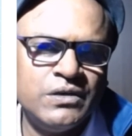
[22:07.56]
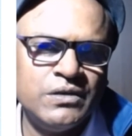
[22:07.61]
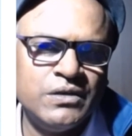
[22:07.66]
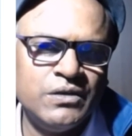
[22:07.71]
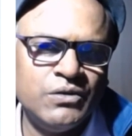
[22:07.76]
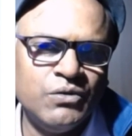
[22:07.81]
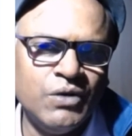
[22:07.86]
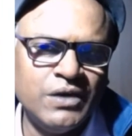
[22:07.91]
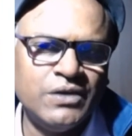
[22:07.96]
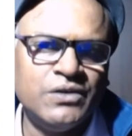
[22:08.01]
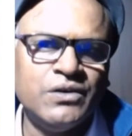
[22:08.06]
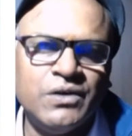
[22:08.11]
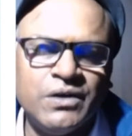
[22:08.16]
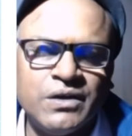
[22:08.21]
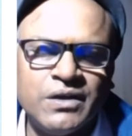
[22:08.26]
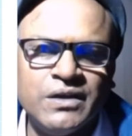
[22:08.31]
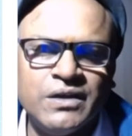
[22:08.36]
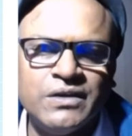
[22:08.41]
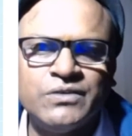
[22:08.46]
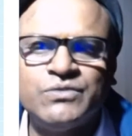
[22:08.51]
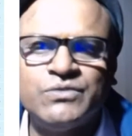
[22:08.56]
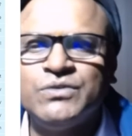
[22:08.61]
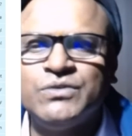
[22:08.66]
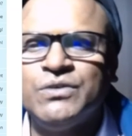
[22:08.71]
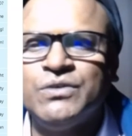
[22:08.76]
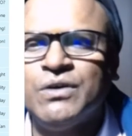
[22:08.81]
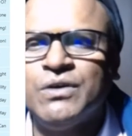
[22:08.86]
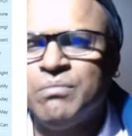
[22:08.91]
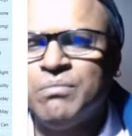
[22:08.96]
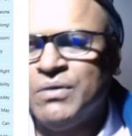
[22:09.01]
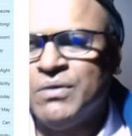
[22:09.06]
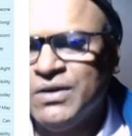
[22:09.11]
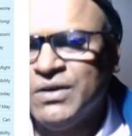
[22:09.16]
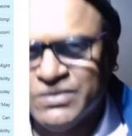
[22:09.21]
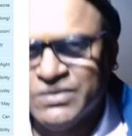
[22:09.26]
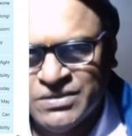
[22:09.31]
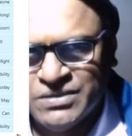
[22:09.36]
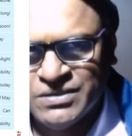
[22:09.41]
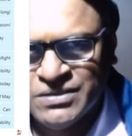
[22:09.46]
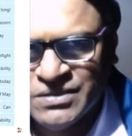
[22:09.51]
are talking to your
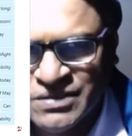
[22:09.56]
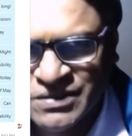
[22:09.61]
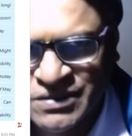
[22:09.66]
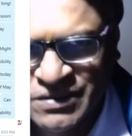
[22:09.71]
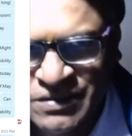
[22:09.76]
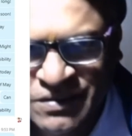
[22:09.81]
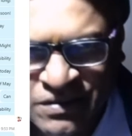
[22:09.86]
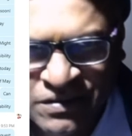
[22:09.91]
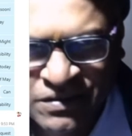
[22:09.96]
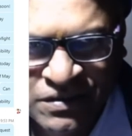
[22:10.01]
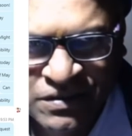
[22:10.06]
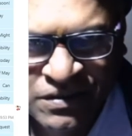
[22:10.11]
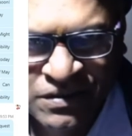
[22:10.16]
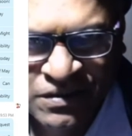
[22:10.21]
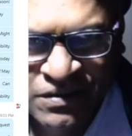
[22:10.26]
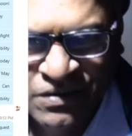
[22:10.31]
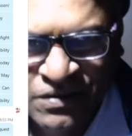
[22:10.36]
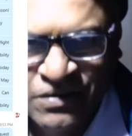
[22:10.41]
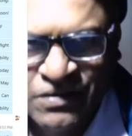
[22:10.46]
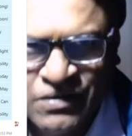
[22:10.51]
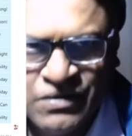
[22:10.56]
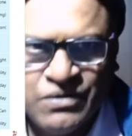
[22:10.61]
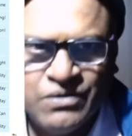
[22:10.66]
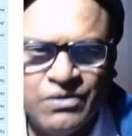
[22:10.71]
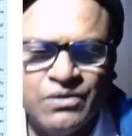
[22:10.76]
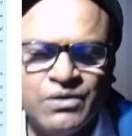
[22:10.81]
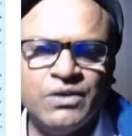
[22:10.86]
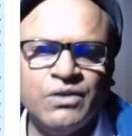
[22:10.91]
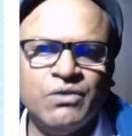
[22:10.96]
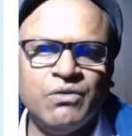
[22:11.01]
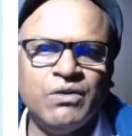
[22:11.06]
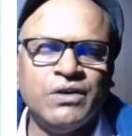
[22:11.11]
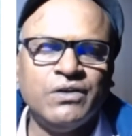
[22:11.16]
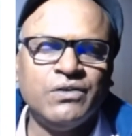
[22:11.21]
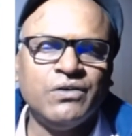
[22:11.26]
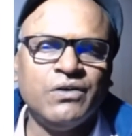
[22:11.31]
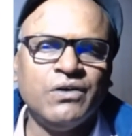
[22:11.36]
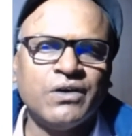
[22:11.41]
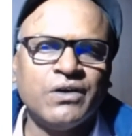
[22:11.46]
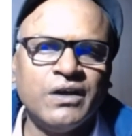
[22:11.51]
boss, or you are
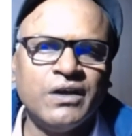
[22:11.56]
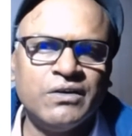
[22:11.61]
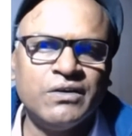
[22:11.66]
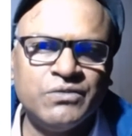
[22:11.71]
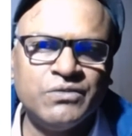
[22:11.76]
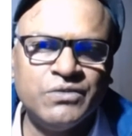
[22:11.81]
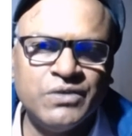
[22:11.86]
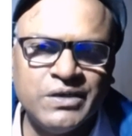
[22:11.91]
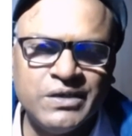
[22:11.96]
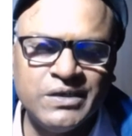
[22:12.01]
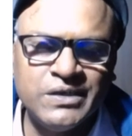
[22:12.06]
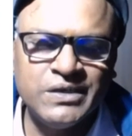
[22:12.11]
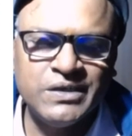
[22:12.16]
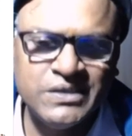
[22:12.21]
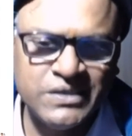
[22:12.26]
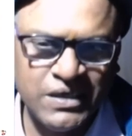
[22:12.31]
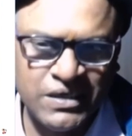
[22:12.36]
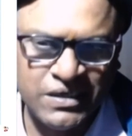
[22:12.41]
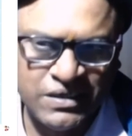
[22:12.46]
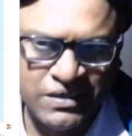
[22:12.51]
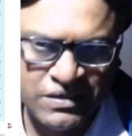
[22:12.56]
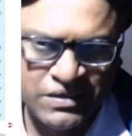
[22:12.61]
talking to your teacher,